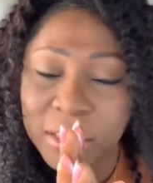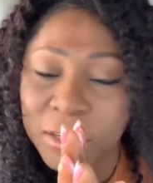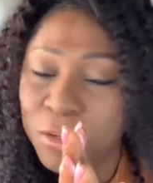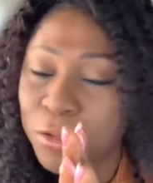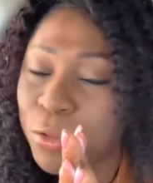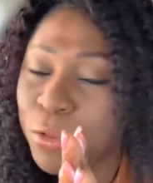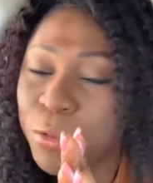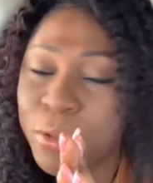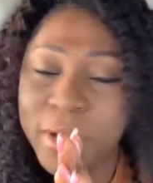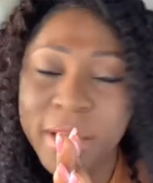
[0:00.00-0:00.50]

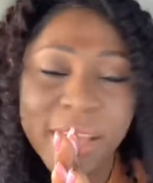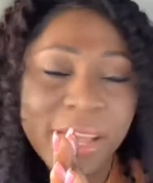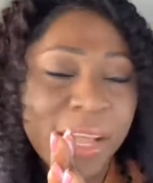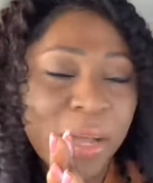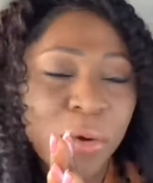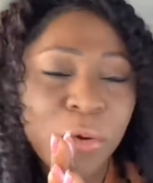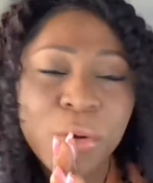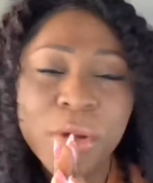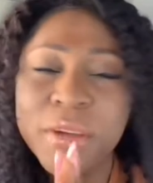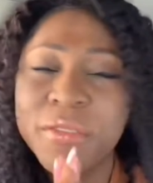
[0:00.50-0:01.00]

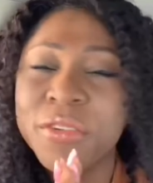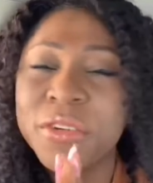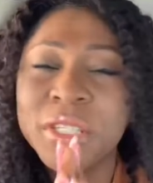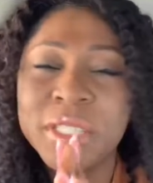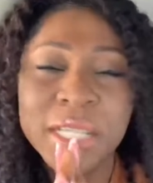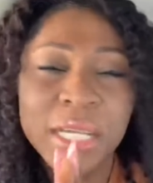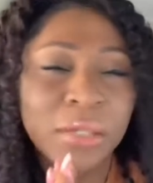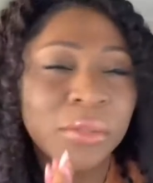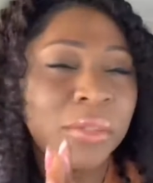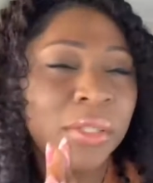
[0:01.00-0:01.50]
whoever
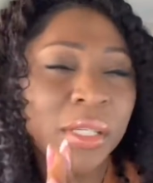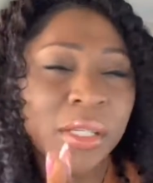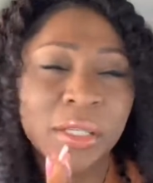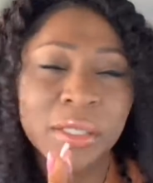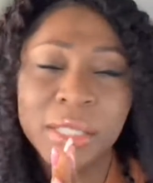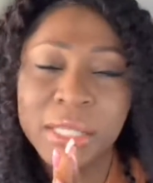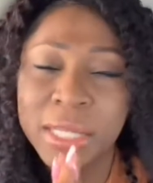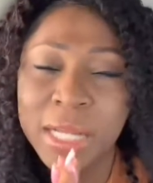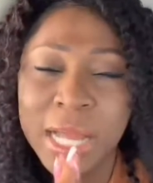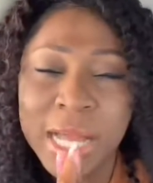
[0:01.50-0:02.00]
is out
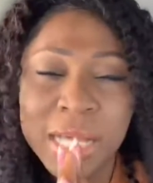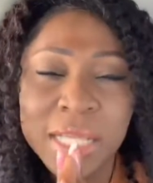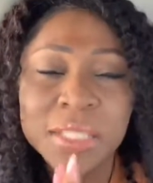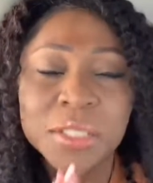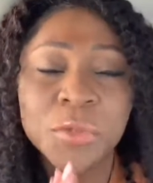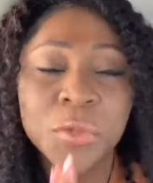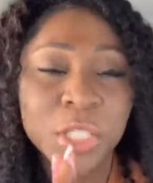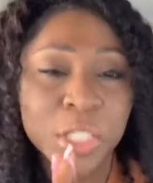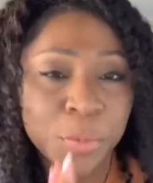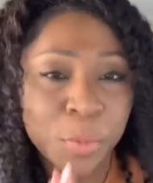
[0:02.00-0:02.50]
there that has
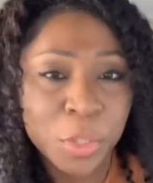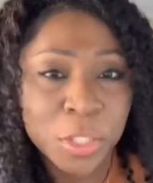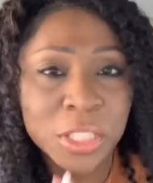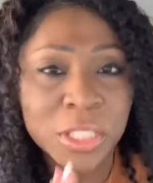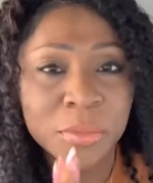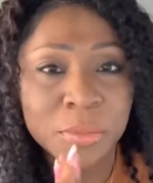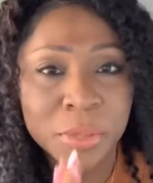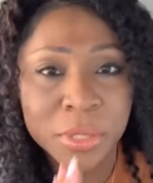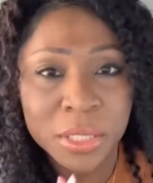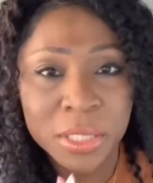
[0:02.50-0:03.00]
the
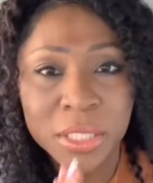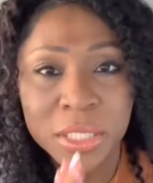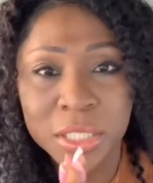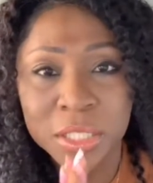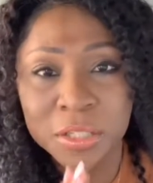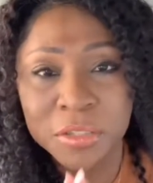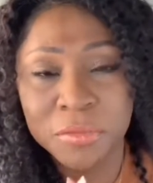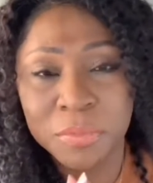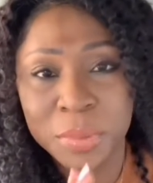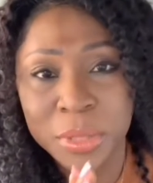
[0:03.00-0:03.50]

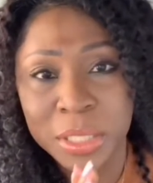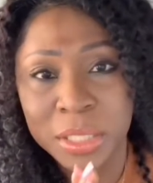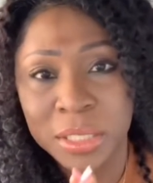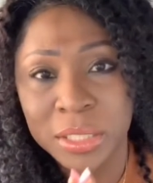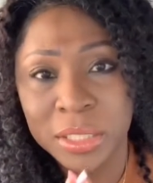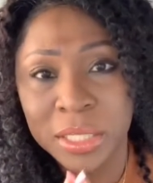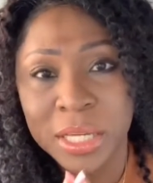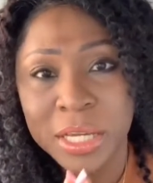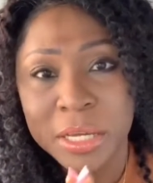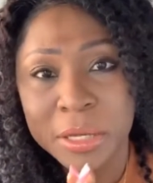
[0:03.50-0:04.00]
responsibility of
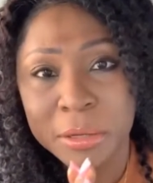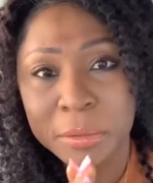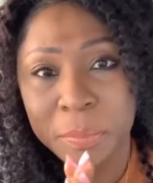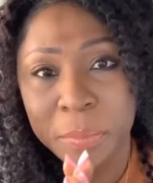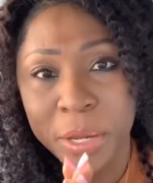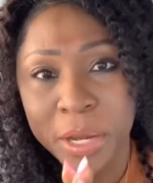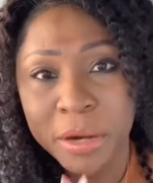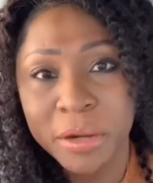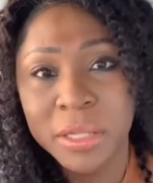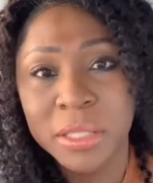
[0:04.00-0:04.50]
being a
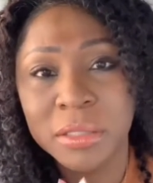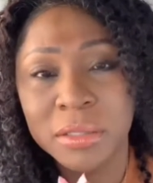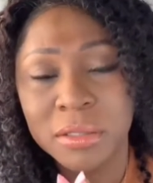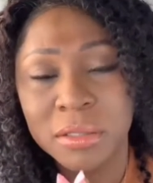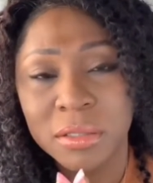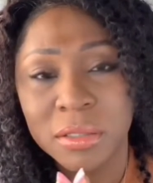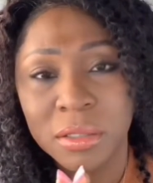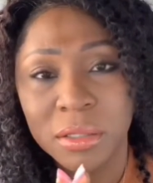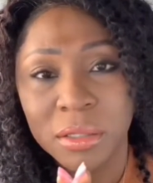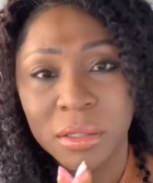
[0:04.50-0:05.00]
parent,
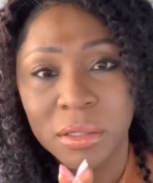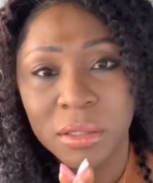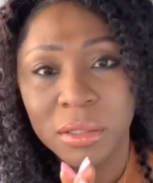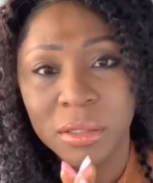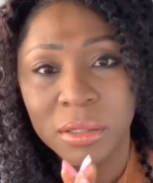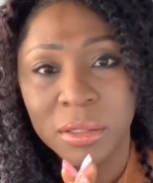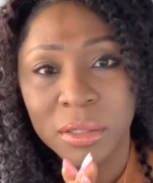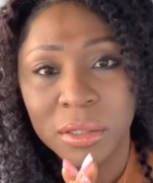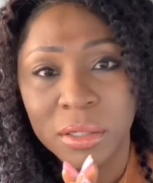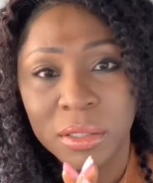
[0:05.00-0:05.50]

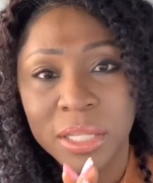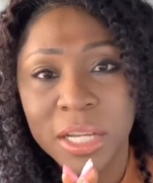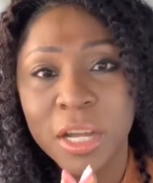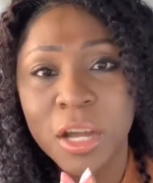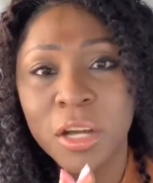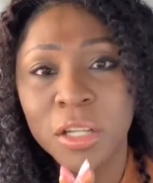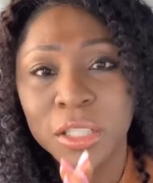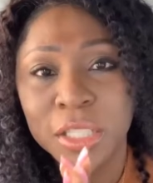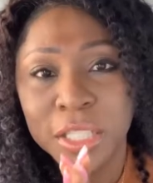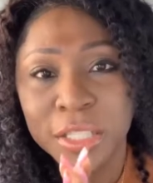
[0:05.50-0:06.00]
that
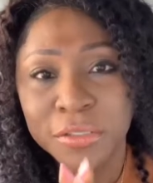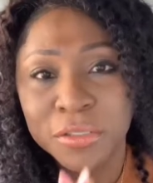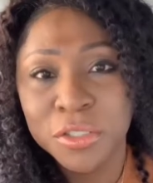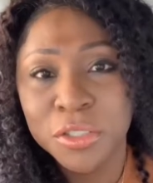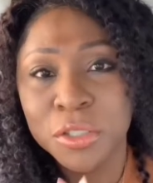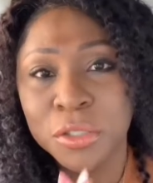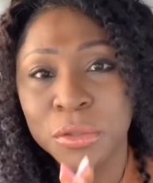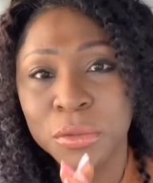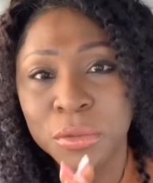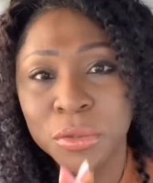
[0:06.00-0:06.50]
God
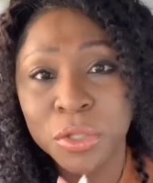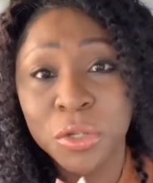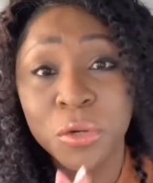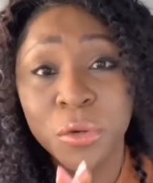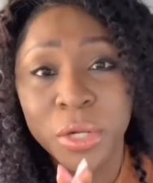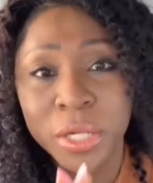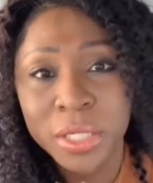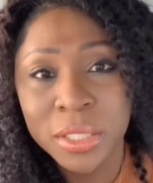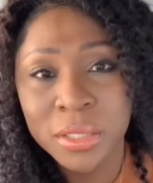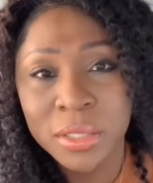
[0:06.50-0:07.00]
gives you the
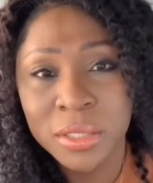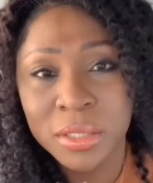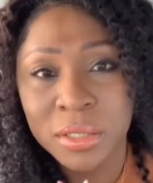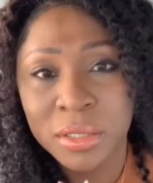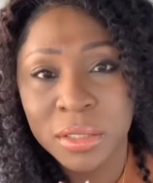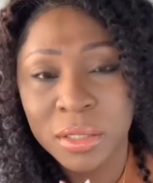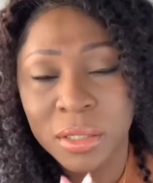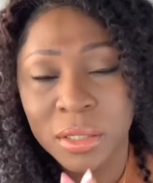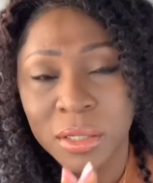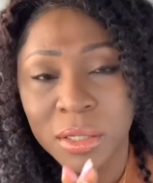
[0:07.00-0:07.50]

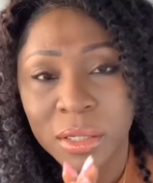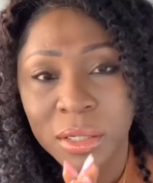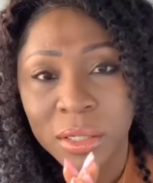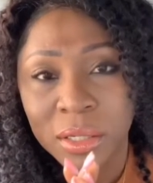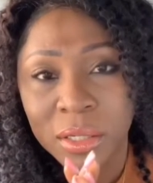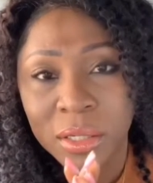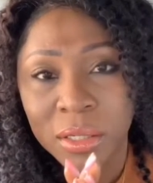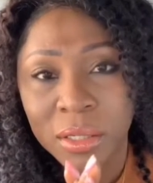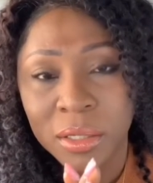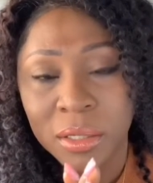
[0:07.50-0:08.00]
grace,
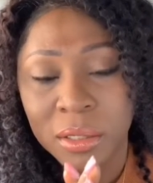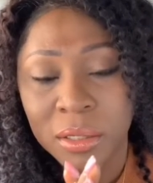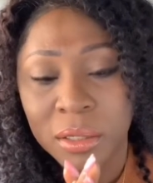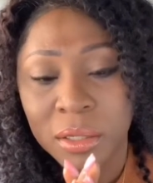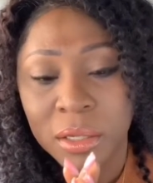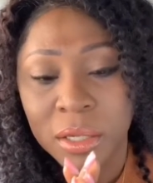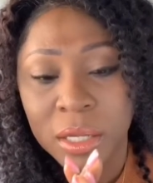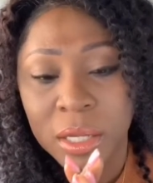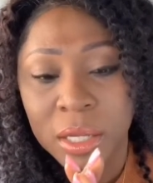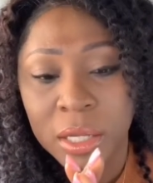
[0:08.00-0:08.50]

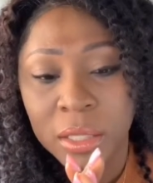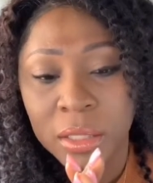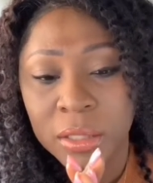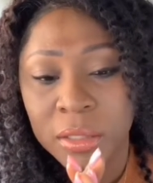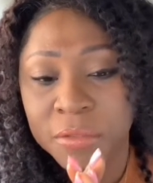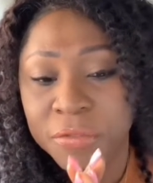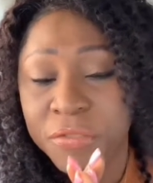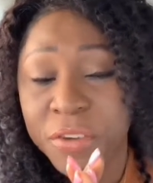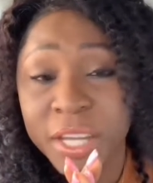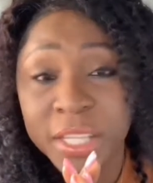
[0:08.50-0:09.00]

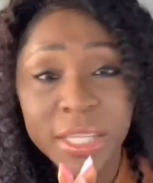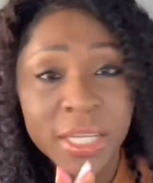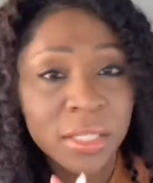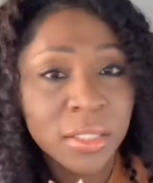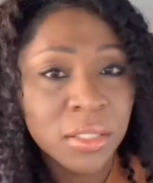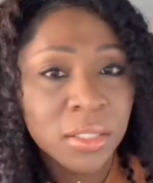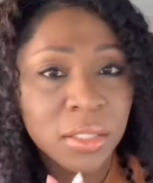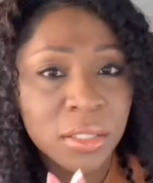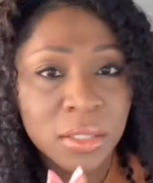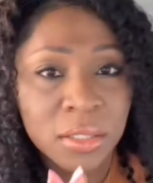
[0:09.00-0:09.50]
the
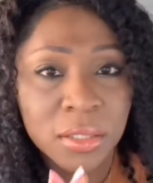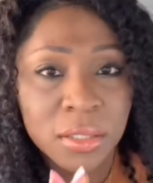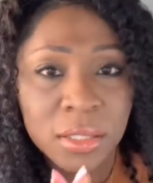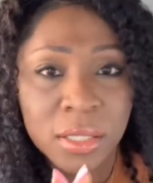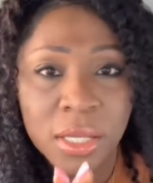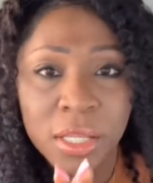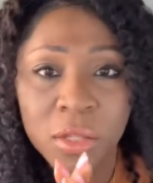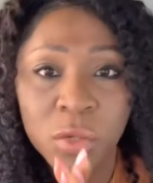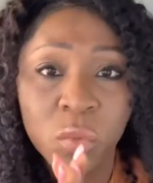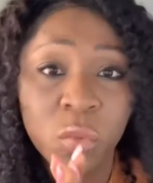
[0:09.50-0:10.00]
finances,
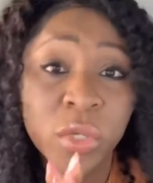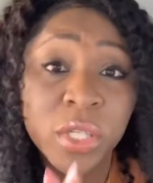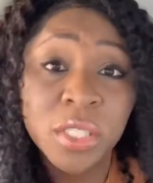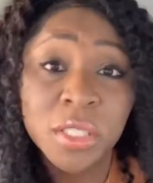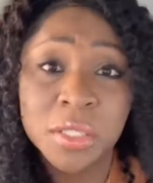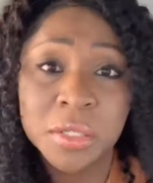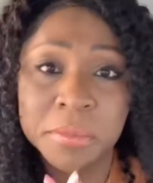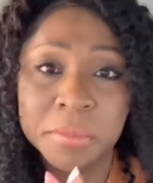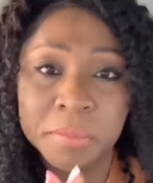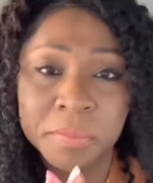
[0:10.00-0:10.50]
and the
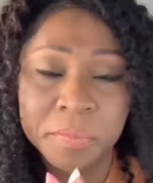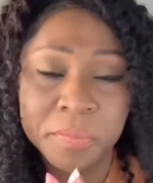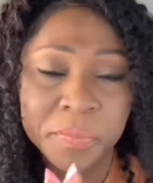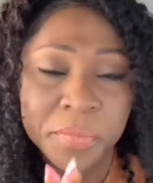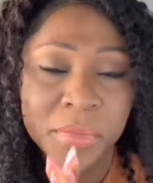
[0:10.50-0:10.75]
wisdom